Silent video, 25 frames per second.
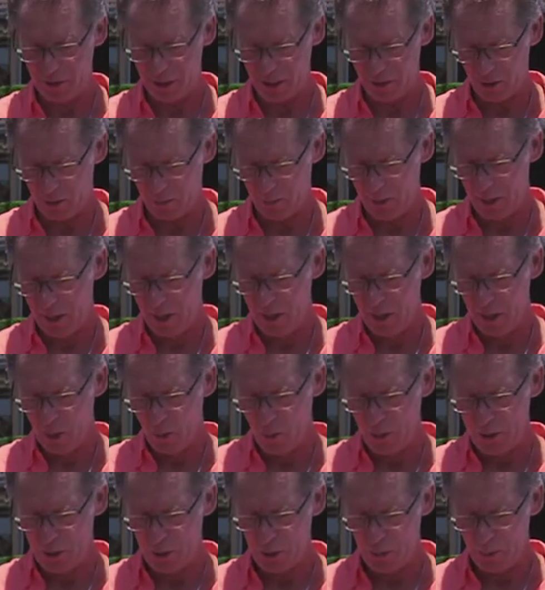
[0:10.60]
set them.
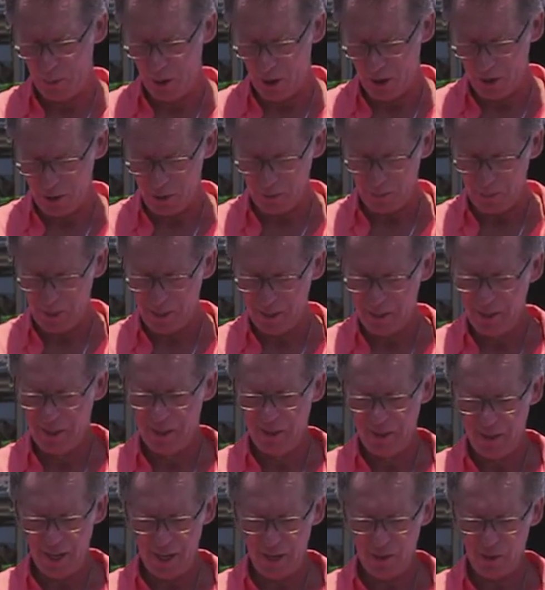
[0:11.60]
When you buy them,
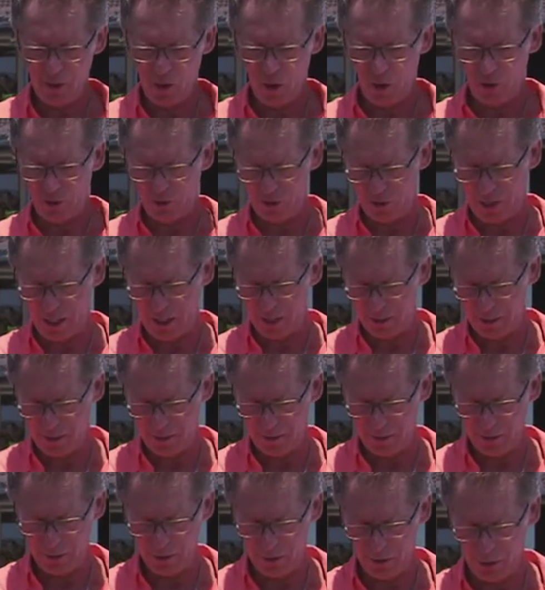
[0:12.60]
they are not set.
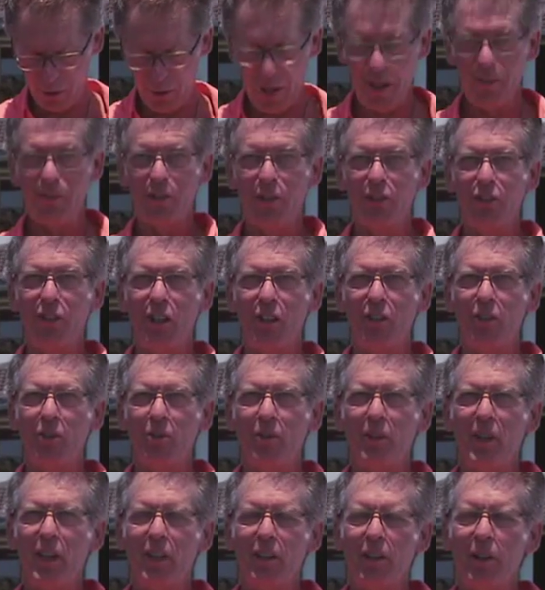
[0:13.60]
You do have to set
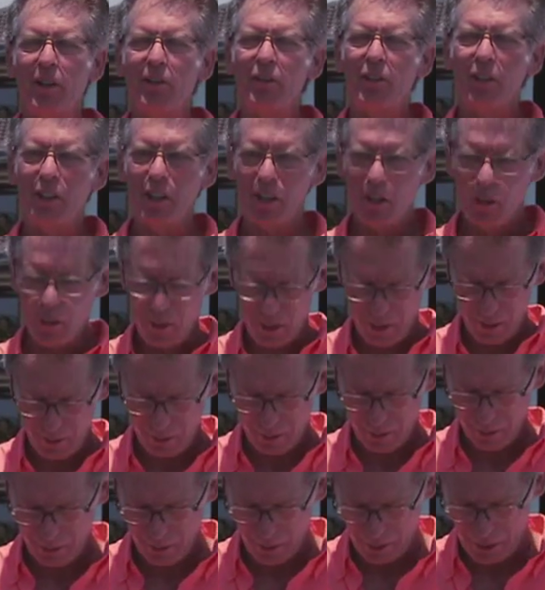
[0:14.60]
them, and you have to know
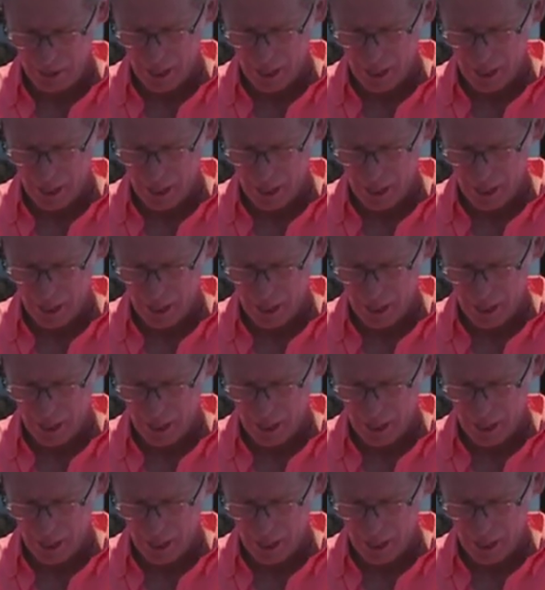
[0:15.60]
the